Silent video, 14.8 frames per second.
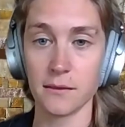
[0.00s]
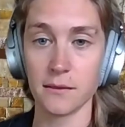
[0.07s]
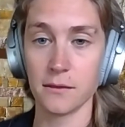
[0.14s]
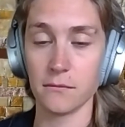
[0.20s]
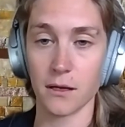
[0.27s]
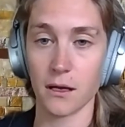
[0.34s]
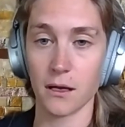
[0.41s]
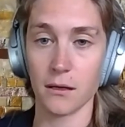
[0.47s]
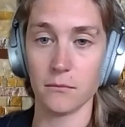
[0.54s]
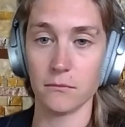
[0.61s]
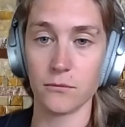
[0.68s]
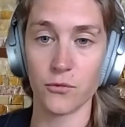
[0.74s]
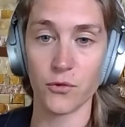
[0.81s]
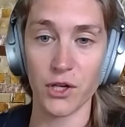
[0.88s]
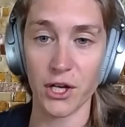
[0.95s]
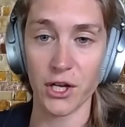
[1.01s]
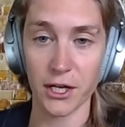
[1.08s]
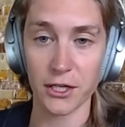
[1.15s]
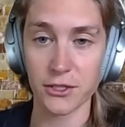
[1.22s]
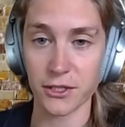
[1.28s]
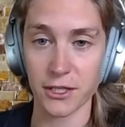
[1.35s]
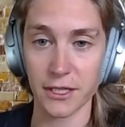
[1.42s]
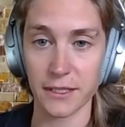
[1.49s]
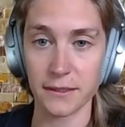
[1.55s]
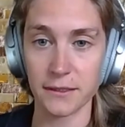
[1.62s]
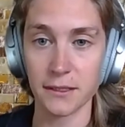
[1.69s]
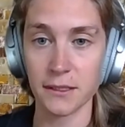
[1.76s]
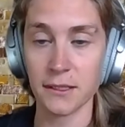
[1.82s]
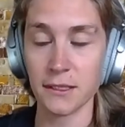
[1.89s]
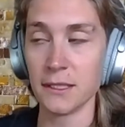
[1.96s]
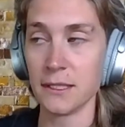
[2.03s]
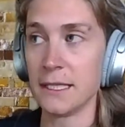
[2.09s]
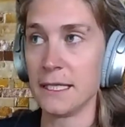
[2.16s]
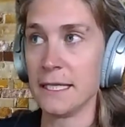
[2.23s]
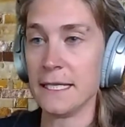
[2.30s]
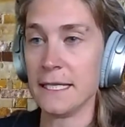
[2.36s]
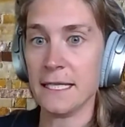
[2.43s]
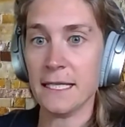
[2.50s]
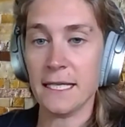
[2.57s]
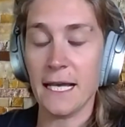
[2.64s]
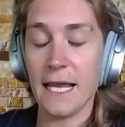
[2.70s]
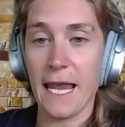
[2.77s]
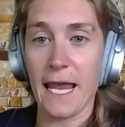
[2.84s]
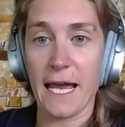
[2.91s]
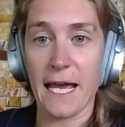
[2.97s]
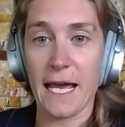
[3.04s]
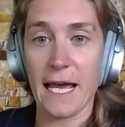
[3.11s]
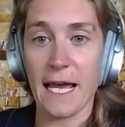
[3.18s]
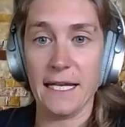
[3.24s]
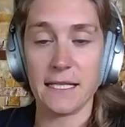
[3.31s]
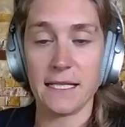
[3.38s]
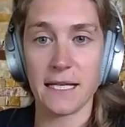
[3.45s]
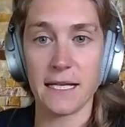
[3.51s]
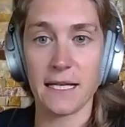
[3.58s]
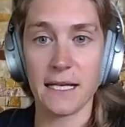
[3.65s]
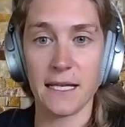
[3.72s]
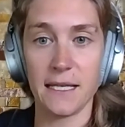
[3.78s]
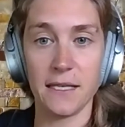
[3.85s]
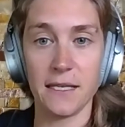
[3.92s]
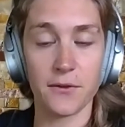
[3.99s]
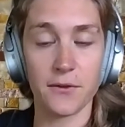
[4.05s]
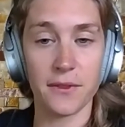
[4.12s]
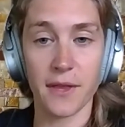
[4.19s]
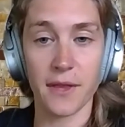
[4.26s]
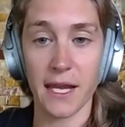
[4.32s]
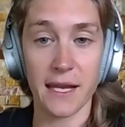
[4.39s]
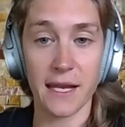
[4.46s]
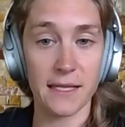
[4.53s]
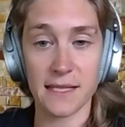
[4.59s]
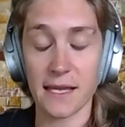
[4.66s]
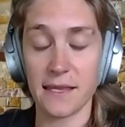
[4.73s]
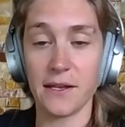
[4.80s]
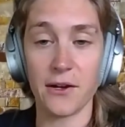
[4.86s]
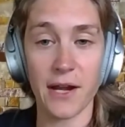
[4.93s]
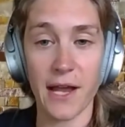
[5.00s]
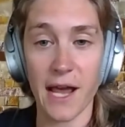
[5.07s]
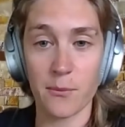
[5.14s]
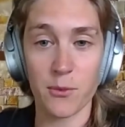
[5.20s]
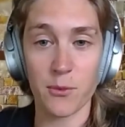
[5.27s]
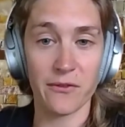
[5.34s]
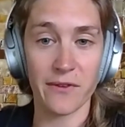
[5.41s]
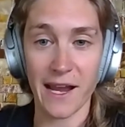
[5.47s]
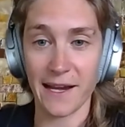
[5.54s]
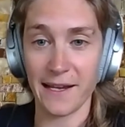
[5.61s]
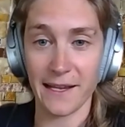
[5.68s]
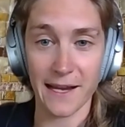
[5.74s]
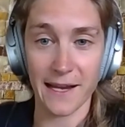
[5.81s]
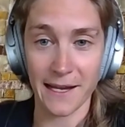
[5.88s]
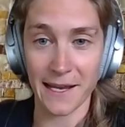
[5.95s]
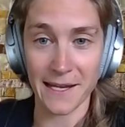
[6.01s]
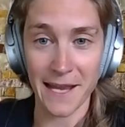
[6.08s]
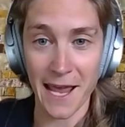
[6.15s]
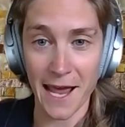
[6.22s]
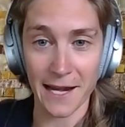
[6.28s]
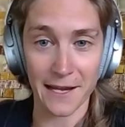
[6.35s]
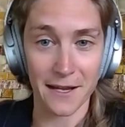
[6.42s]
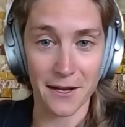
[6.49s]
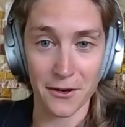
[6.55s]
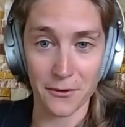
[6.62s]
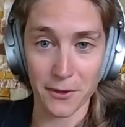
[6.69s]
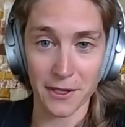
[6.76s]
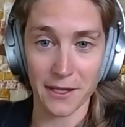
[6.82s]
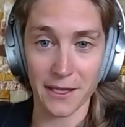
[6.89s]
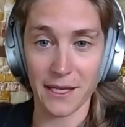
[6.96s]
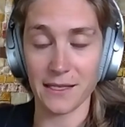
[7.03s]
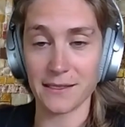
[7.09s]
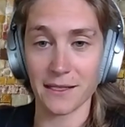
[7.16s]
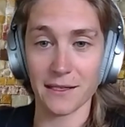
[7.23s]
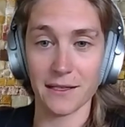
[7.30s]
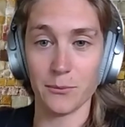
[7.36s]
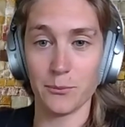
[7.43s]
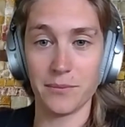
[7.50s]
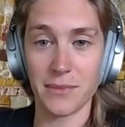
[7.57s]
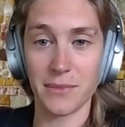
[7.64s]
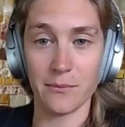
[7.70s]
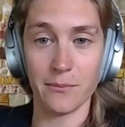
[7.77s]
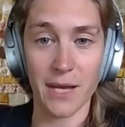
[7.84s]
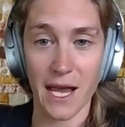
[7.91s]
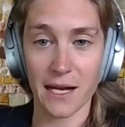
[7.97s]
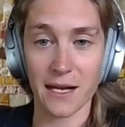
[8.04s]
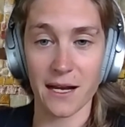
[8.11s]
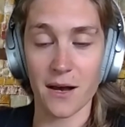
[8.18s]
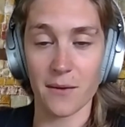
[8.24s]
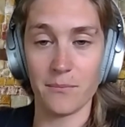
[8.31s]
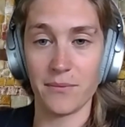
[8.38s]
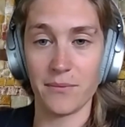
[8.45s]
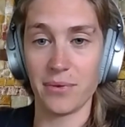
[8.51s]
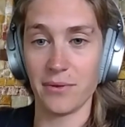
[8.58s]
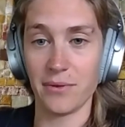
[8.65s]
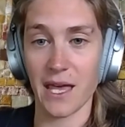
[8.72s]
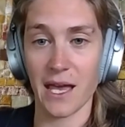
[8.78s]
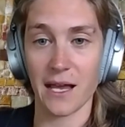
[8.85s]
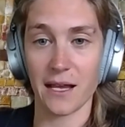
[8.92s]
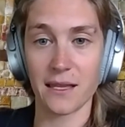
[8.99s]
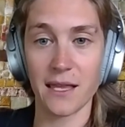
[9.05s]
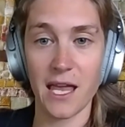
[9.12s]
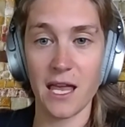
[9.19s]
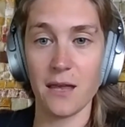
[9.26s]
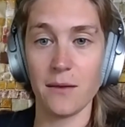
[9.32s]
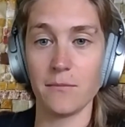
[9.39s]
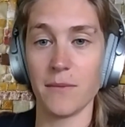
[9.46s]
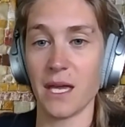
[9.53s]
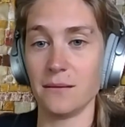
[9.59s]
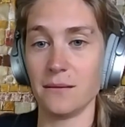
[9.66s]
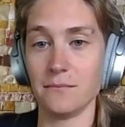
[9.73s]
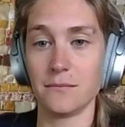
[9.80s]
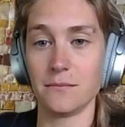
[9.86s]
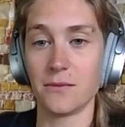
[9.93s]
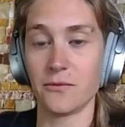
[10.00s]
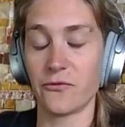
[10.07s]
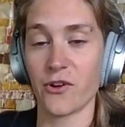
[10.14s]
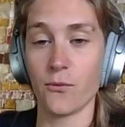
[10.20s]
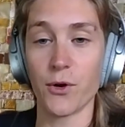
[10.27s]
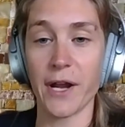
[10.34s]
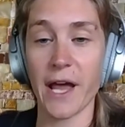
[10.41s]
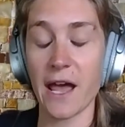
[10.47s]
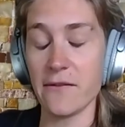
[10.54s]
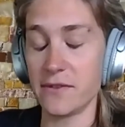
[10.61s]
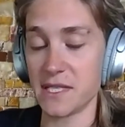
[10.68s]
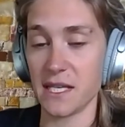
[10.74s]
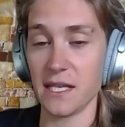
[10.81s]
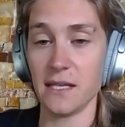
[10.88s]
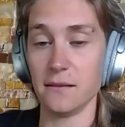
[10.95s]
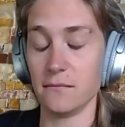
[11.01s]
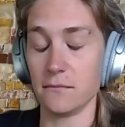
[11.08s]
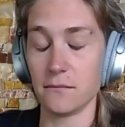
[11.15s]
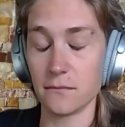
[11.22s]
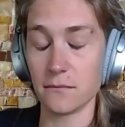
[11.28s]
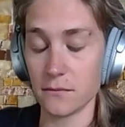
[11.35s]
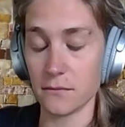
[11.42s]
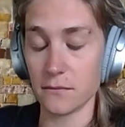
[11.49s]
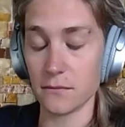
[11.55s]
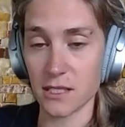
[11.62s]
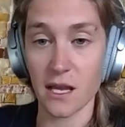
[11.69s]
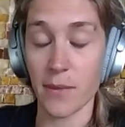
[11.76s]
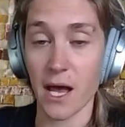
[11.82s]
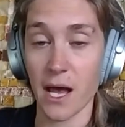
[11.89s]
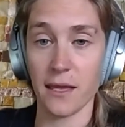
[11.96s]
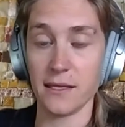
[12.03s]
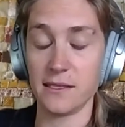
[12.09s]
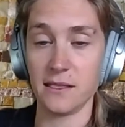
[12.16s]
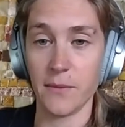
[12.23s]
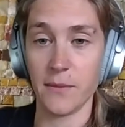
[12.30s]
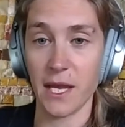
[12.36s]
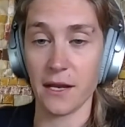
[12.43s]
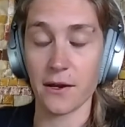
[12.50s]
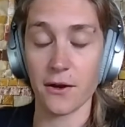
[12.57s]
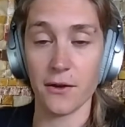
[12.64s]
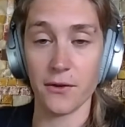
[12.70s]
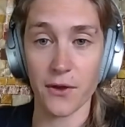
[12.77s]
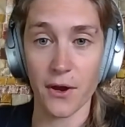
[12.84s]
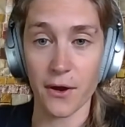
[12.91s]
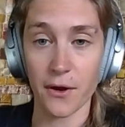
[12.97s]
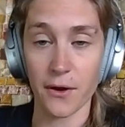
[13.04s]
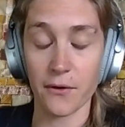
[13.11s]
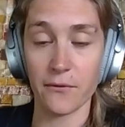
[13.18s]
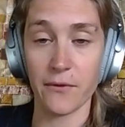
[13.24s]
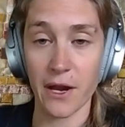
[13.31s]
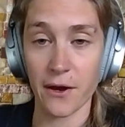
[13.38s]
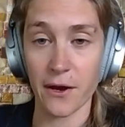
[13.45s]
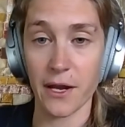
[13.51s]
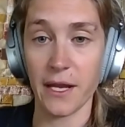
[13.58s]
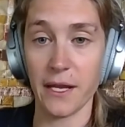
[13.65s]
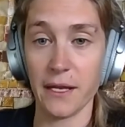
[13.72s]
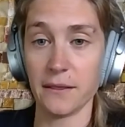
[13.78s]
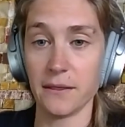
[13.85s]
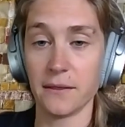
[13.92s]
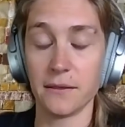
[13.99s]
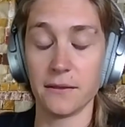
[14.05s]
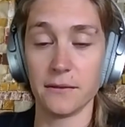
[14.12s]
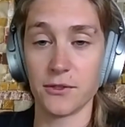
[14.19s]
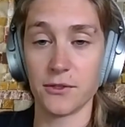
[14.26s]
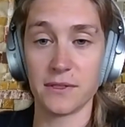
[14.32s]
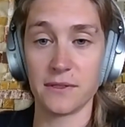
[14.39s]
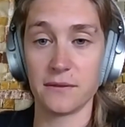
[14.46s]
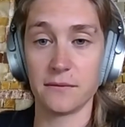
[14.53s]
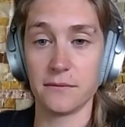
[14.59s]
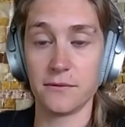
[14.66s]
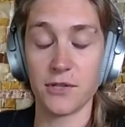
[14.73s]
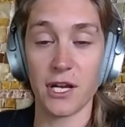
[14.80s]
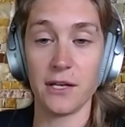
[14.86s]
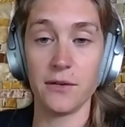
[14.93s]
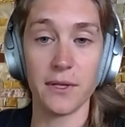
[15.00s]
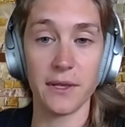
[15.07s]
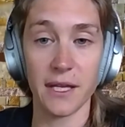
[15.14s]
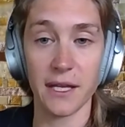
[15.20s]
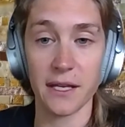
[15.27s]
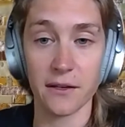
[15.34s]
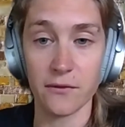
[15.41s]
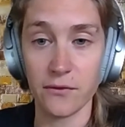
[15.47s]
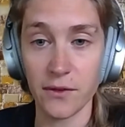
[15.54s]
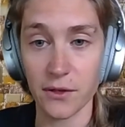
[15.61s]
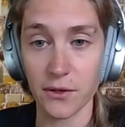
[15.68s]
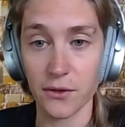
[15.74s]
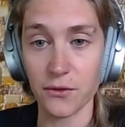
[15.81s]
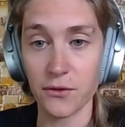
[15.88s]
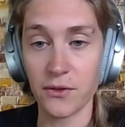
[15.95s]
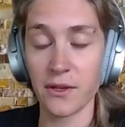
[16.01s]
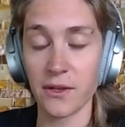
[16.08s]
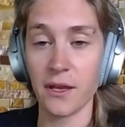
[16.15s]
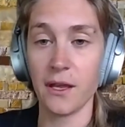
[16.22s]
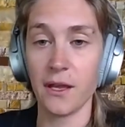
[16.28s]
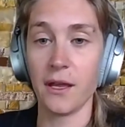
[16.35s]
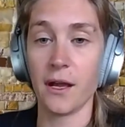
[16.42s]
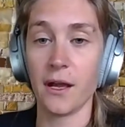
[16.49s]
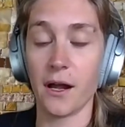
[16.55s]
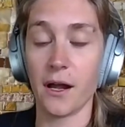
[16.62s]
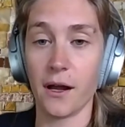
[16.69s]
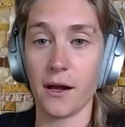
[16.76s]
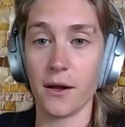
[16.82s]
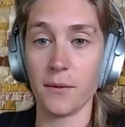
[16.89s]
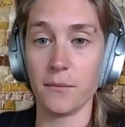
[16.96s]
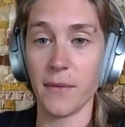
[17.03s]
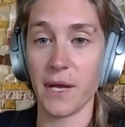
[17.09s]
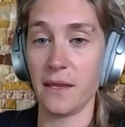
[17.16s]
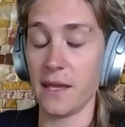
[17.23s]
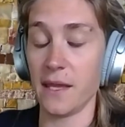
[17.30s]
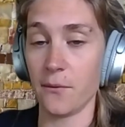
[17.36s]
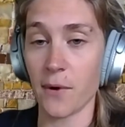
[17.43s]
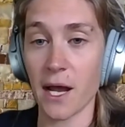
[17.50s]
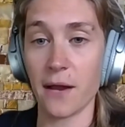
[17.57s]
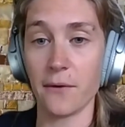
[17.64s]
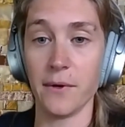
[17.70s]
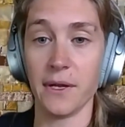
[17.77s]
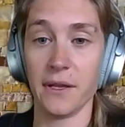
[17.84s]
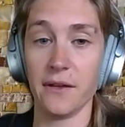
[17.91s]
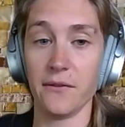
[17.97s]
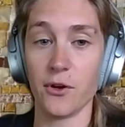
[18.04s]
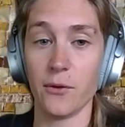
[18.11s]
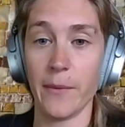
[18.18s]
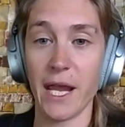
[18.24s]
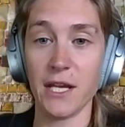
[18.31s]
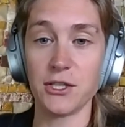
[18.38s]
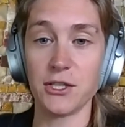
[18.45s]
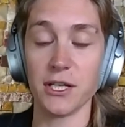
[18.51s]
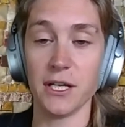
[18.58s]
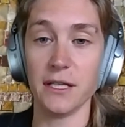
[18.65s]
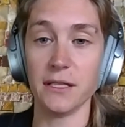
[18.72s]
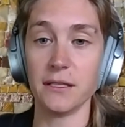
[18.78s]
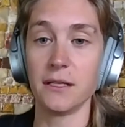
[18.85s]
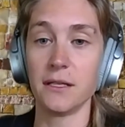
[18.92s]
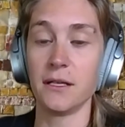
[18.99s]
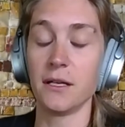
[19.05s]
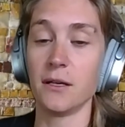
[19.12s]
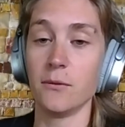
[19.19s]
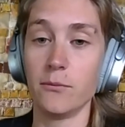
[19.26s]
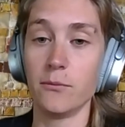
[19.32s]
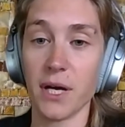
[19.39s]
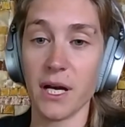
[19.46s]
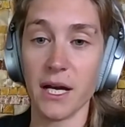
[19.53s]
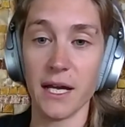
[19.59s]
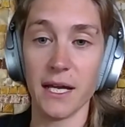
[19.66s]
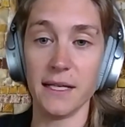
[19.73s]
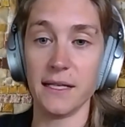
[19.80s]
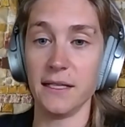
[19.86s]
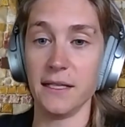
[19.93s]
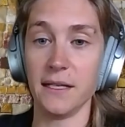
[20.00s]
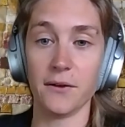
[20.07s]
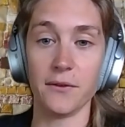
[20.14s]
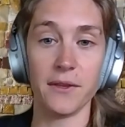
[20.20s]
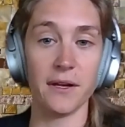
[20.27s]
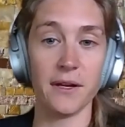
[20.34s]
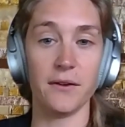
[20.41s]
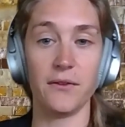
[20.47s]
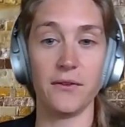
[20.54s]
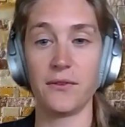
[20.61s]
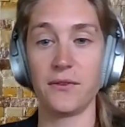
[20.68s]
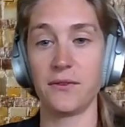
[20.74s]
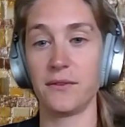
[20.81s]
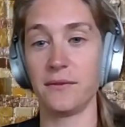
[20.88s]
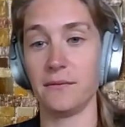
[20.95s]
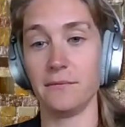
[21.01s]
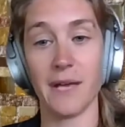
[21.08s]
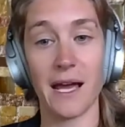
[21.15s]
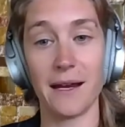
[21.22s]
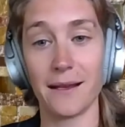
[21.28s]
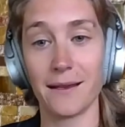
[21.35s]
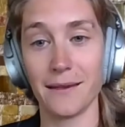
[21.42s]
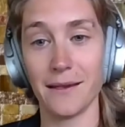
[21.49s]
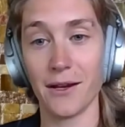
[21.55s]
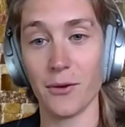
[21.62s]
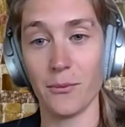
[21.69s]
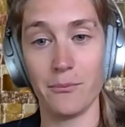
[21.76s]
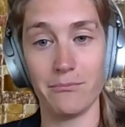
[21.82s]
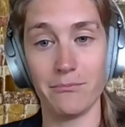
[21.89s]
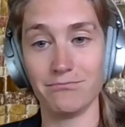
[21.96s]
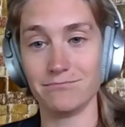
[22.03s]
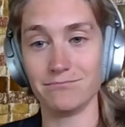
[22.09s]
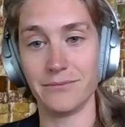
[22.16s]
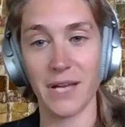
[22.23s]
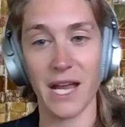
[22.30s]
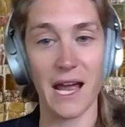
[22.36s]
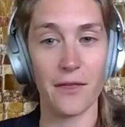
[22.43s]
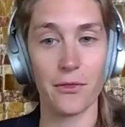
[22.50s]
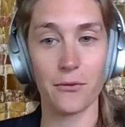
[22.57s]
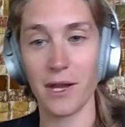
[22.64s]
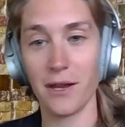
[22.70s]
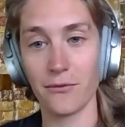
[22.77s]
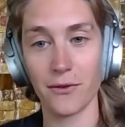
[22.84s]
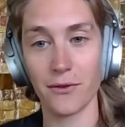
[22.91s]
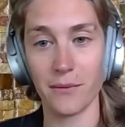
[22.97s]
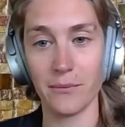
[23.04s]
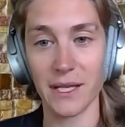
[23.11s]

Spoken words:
reduction. And, you know, like I said, they're not providing any data really to back up that claim. And from what I've seen, some policymakers are very just genuinely confused, and they want real information, but, you know, there's not a clear pathway for them to